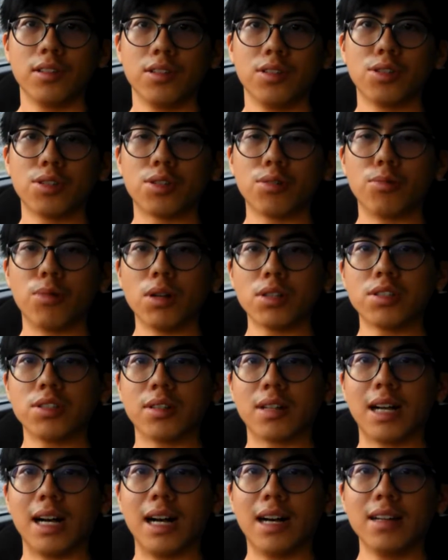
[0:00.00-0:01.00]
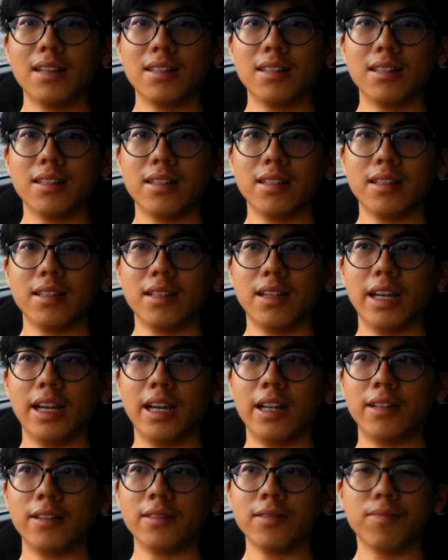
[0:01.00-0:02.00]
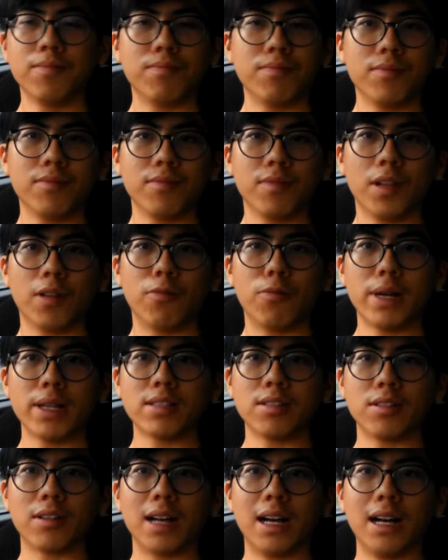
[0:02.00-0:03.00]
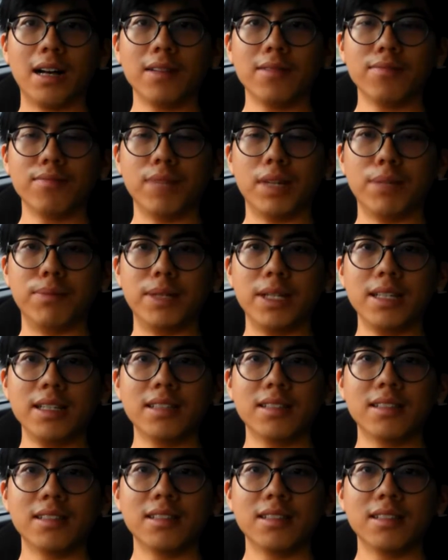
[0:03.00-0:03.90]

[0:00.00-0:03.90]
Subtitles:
You should wash your car and wax your car maybe,